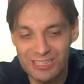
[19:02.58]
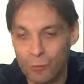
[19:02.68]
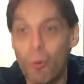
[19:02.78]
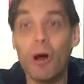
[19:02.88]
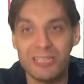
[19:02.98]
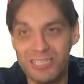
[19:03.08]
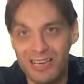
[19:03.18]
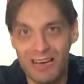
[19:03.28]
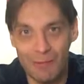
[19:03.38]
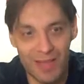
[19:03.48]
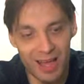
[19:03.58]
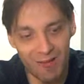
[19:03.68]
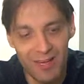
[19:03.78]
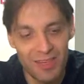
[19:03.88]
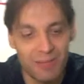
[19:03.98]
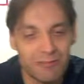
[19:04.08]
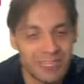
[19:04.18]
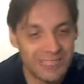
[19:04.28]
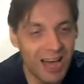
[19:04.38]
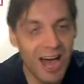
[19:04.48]
to watch time now. There was
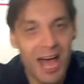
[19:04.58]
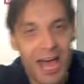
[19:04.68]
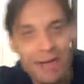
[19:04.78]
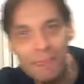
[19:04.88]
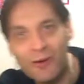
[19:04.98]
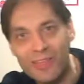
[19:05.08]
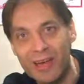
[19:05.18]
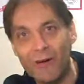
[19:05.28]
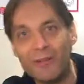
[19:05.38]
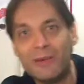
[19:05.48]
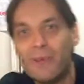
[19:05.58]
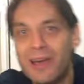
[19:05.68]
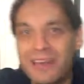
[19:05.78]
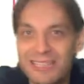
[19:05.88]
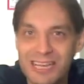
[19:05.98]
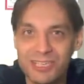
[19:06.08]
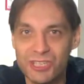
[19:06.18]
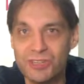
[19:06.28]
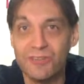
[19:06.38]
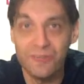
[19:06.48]
a time where they only paid
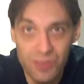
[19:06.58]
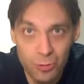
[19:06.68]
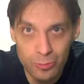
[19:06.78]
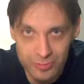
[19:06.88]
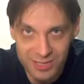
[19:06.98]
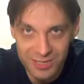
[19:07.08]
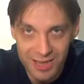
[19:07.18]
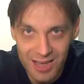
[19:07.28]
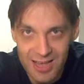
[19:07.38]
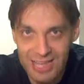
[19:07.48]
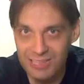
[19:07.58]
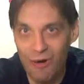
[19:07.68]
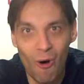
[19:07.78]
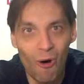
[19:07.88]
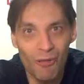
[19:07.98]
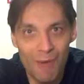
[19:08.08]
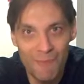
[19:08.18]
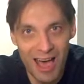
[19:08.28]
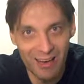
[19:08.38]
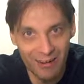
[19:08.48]
attention to views. Right? That's all that
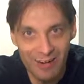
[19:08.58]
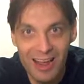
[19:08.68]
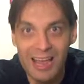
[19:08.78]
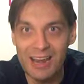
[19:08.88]
mattered.